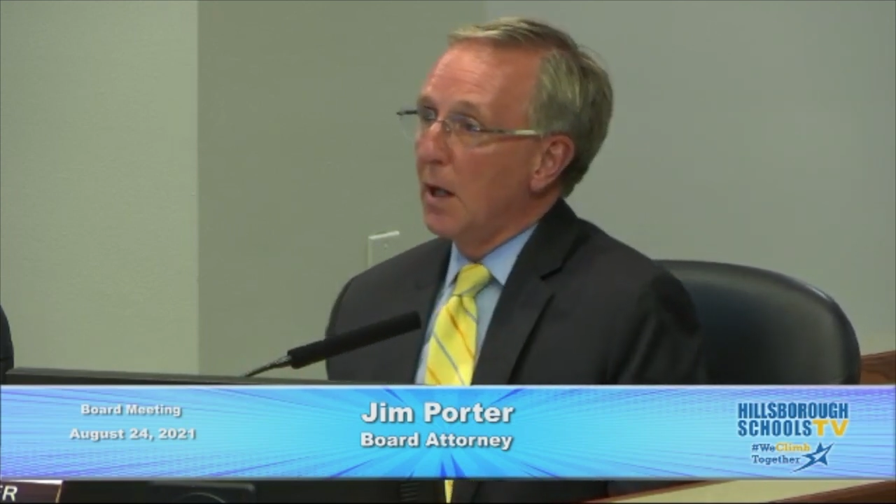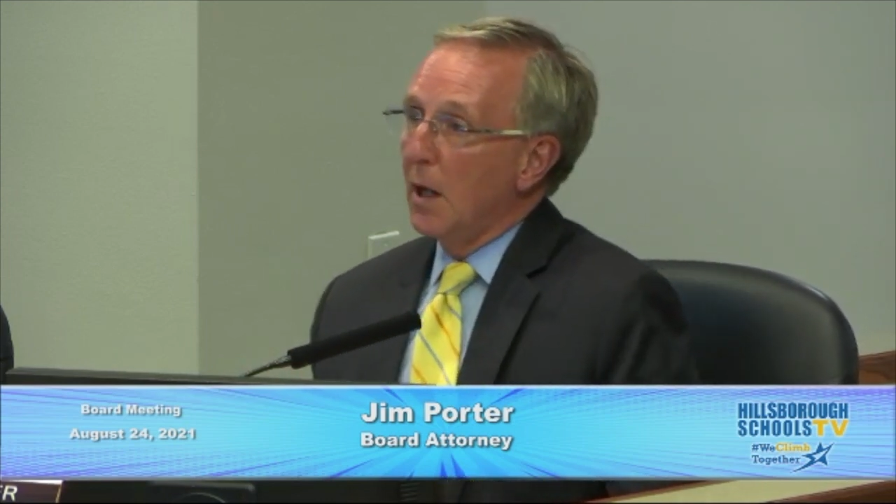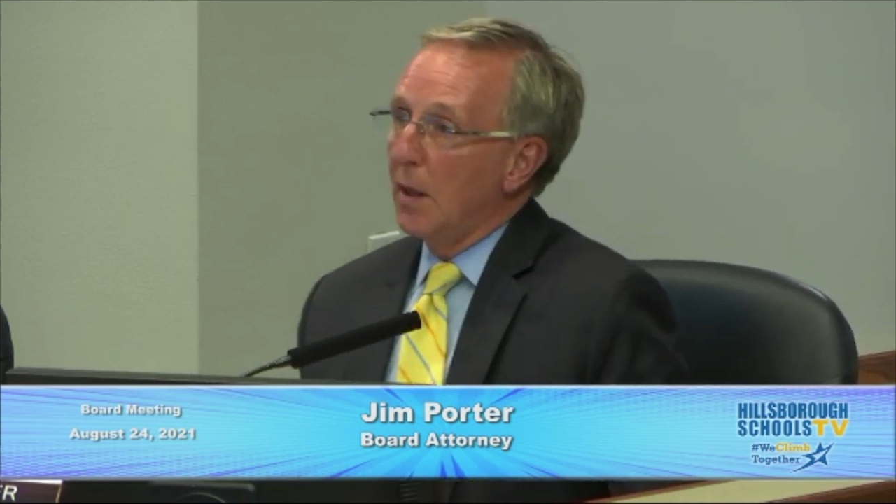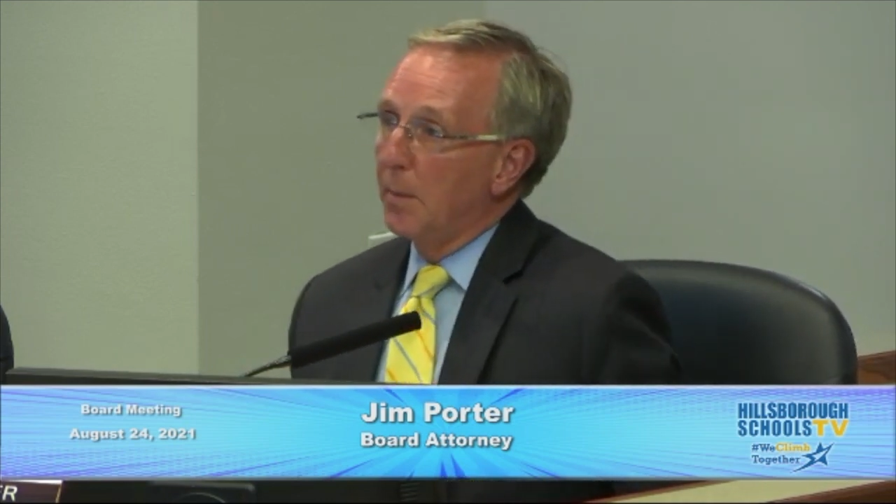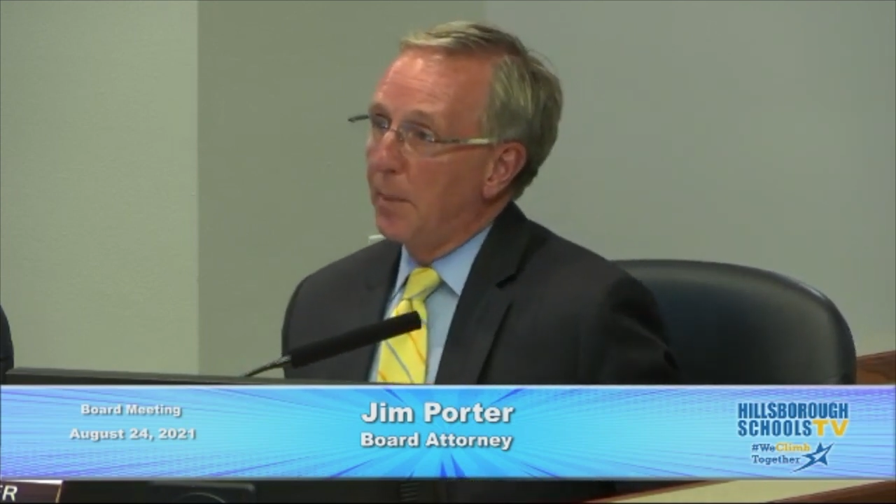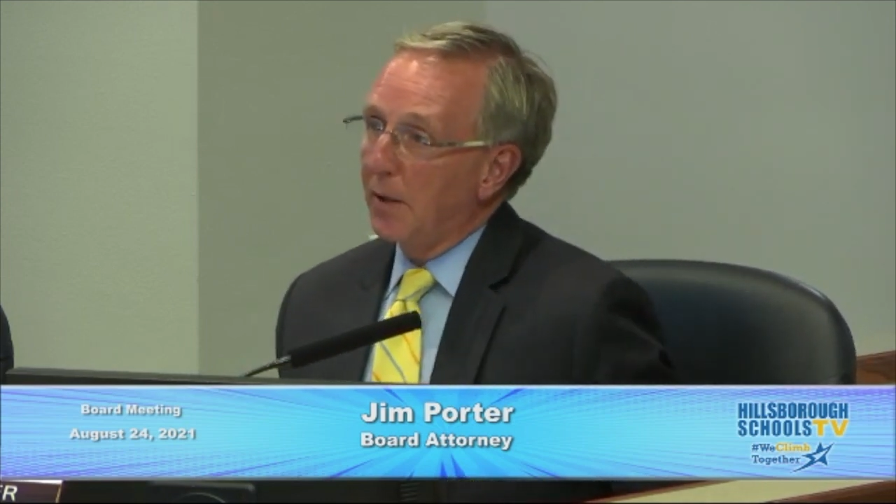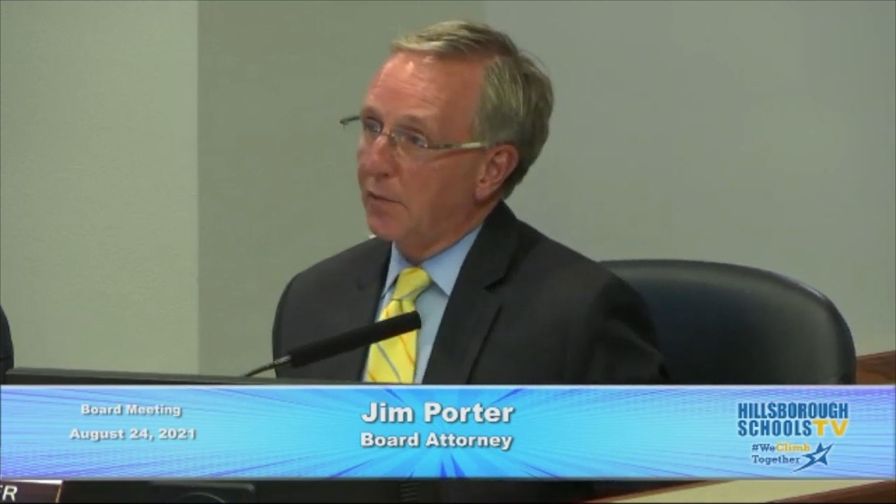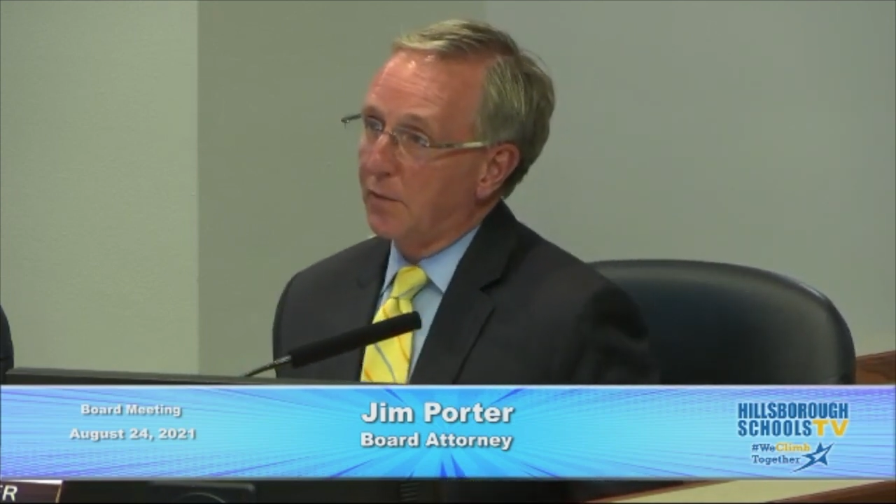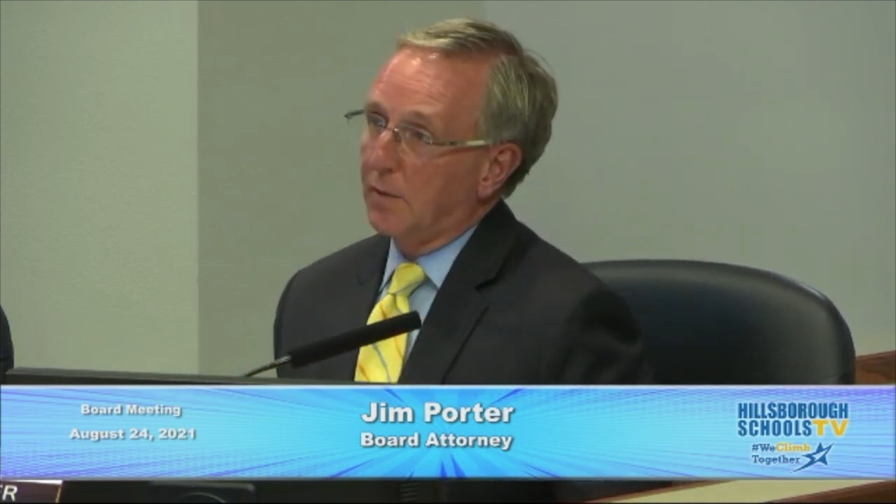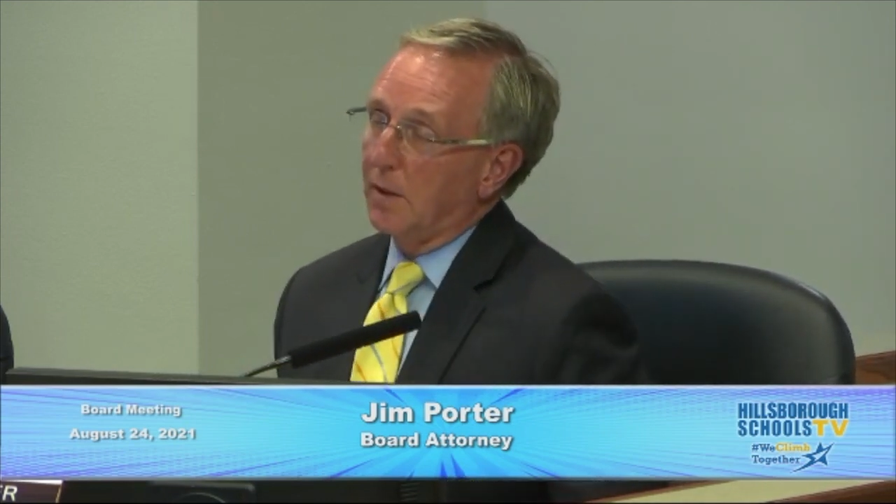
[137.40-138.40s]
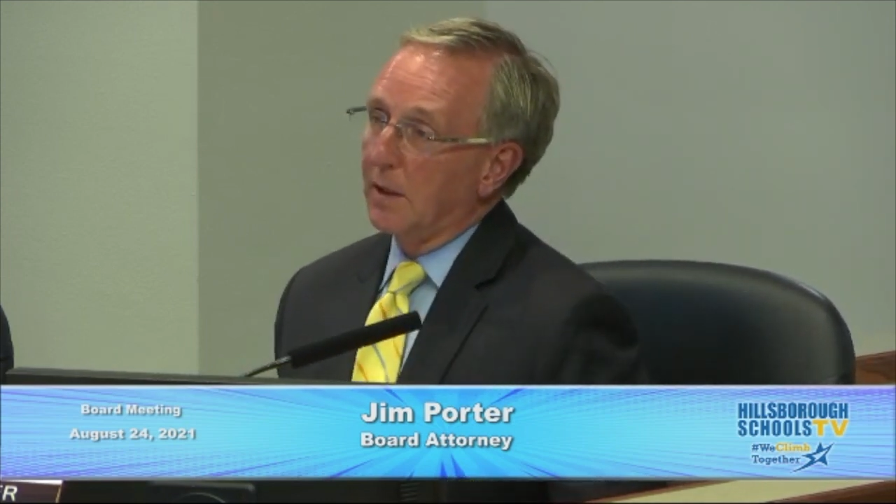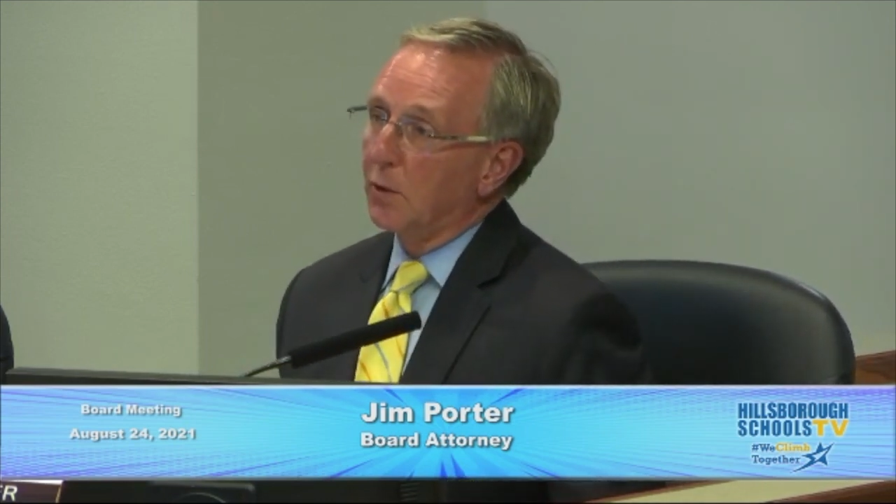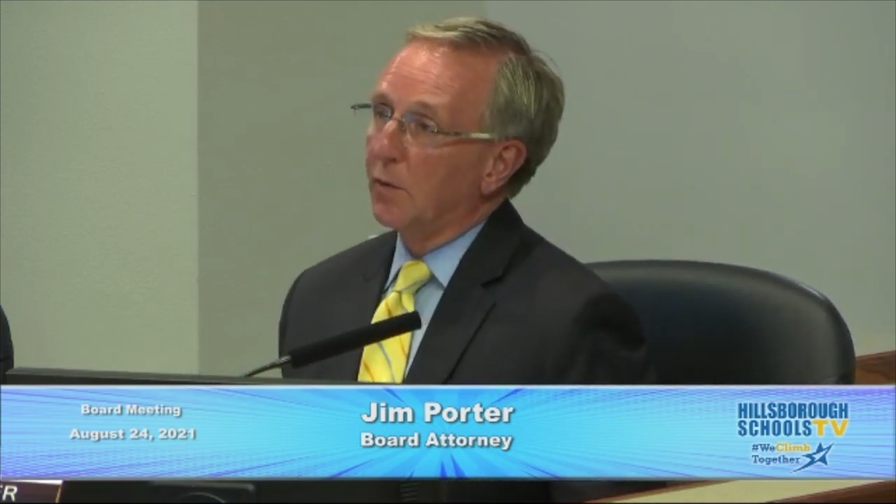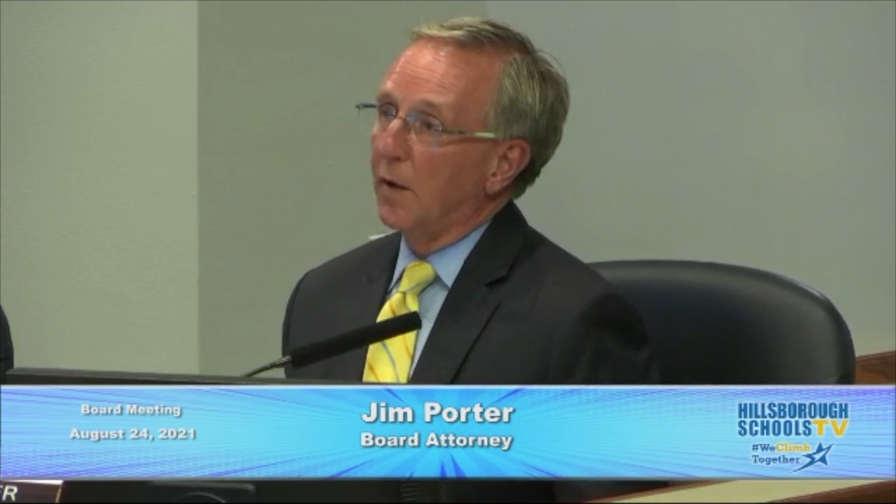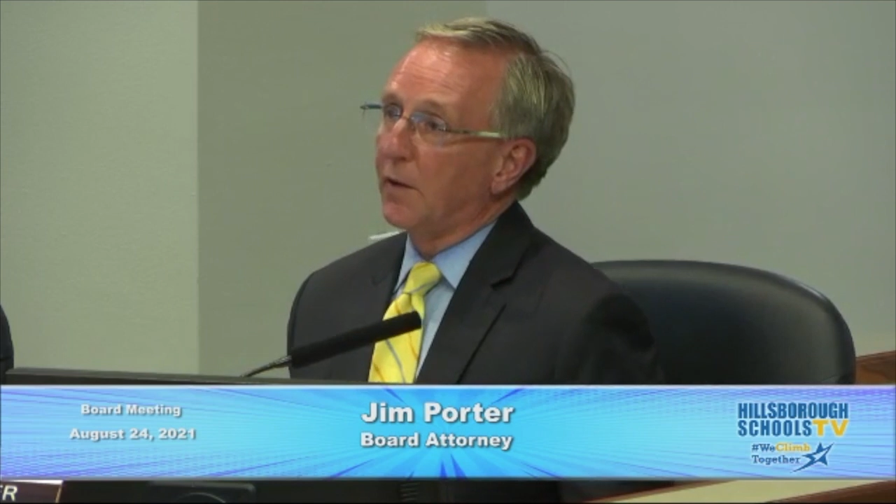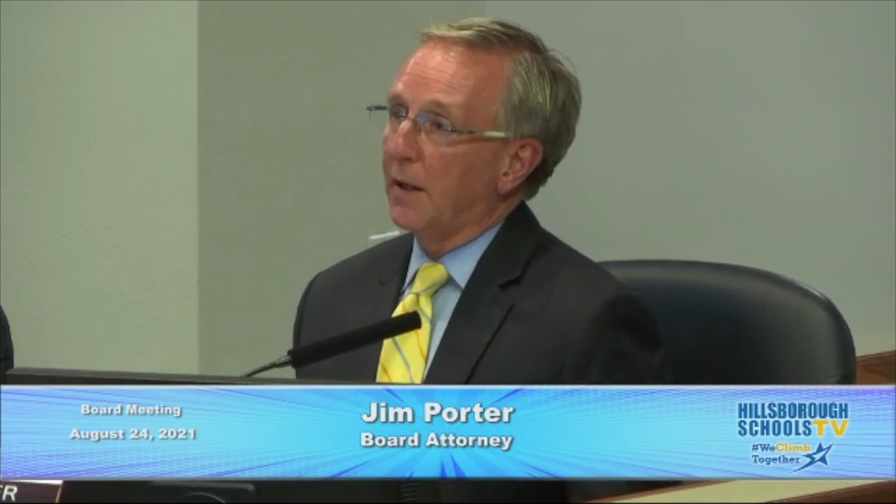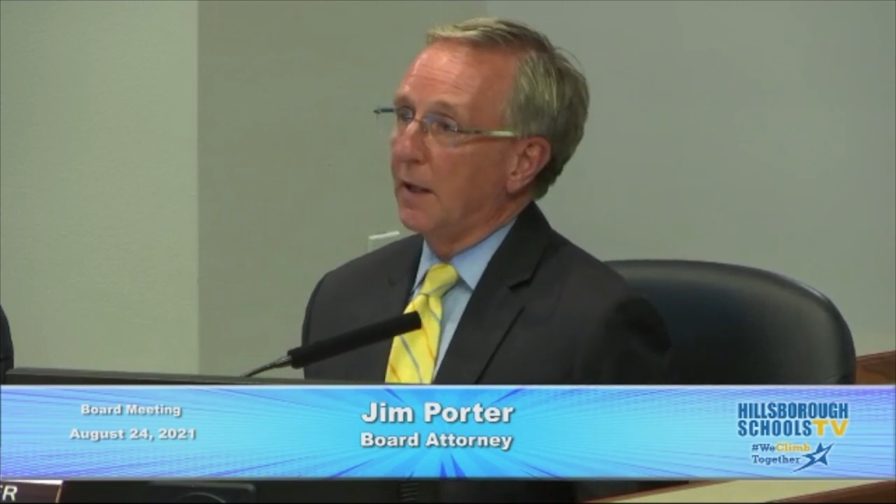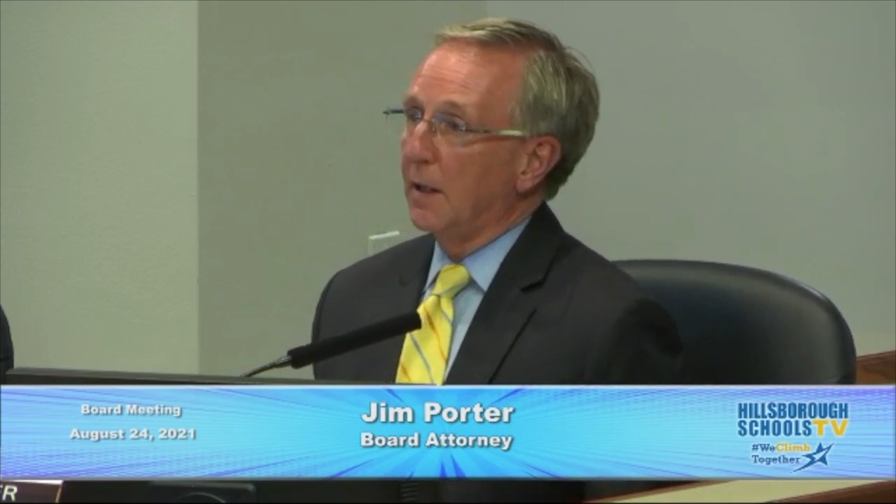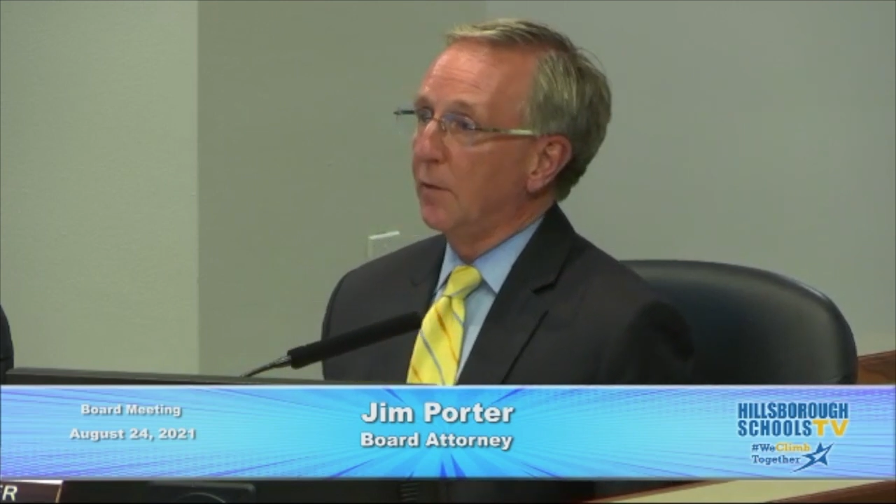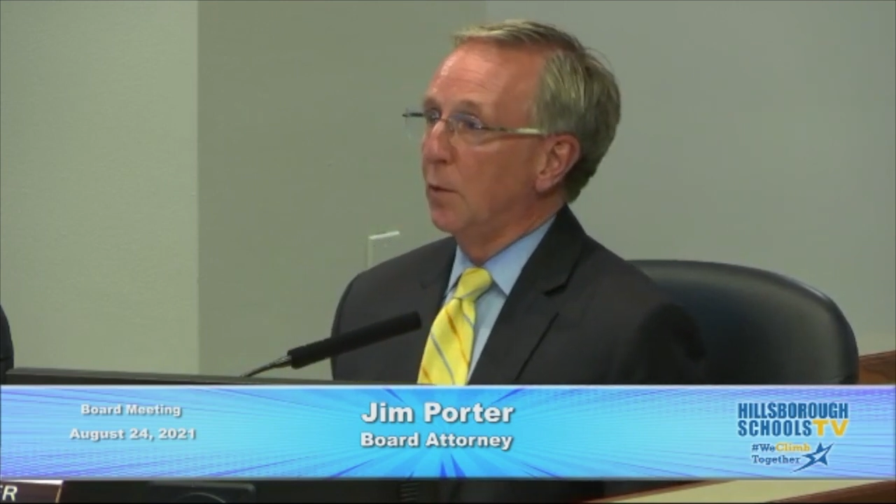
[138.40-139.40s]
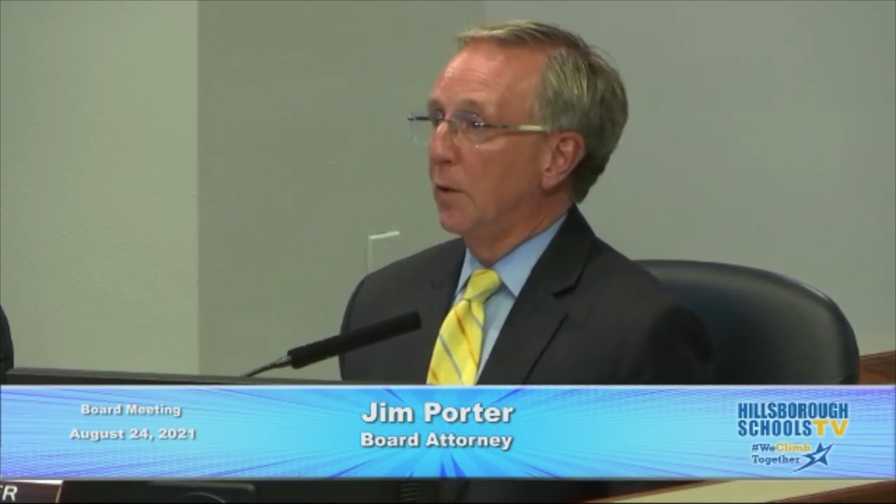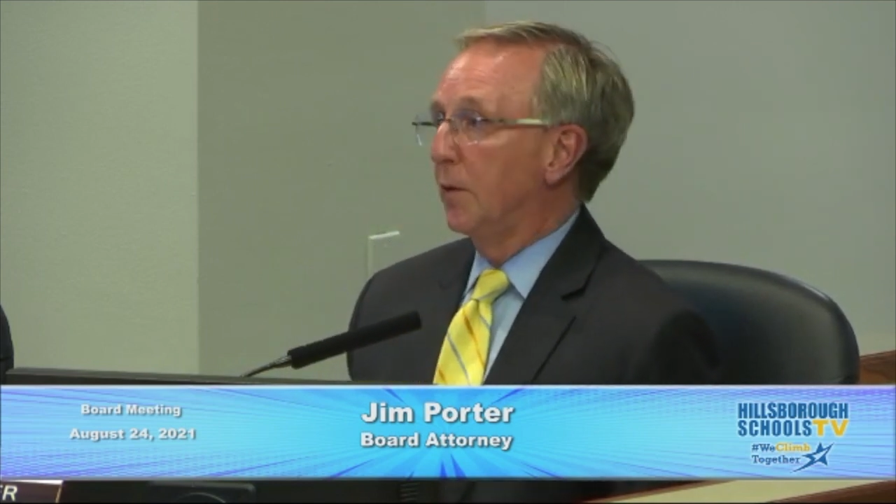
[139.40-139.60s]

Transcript: the best legal advice I can give you is